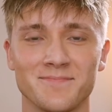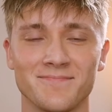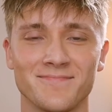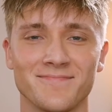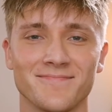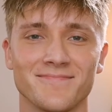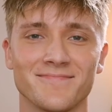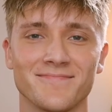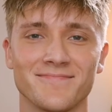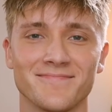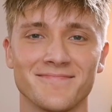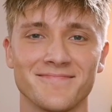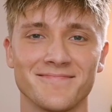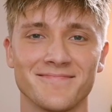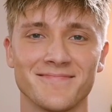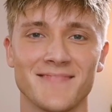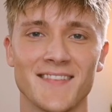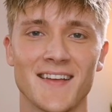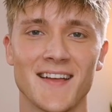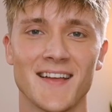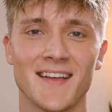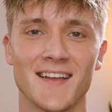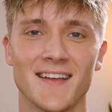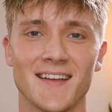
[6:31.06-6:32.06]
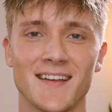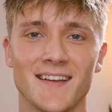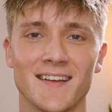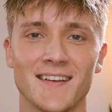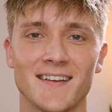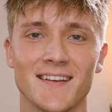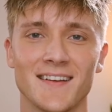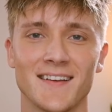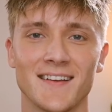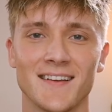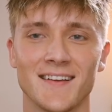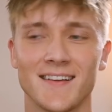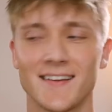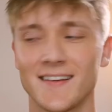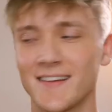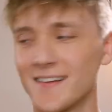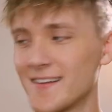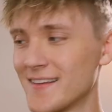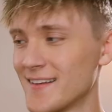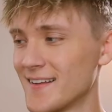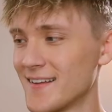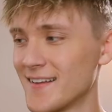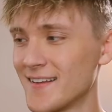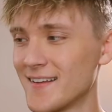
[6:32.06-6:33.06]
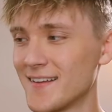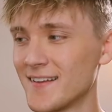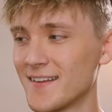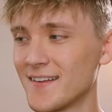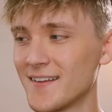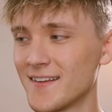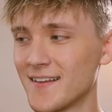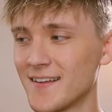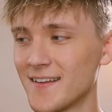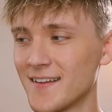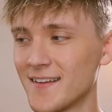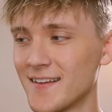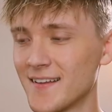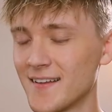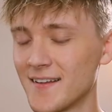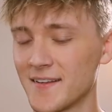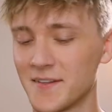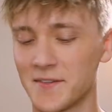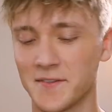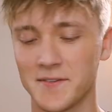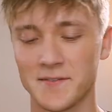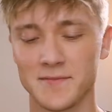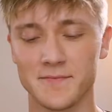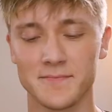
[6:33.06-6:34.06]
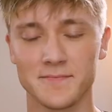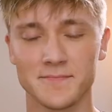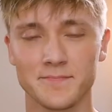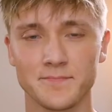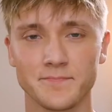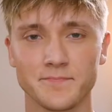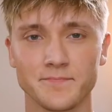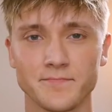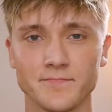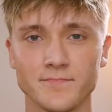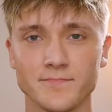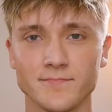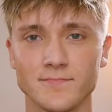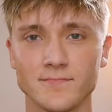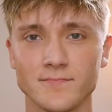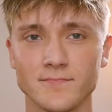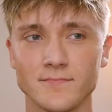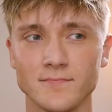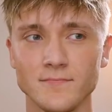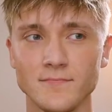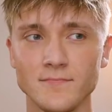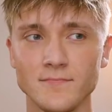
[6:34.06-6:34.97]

This person isn't speaking.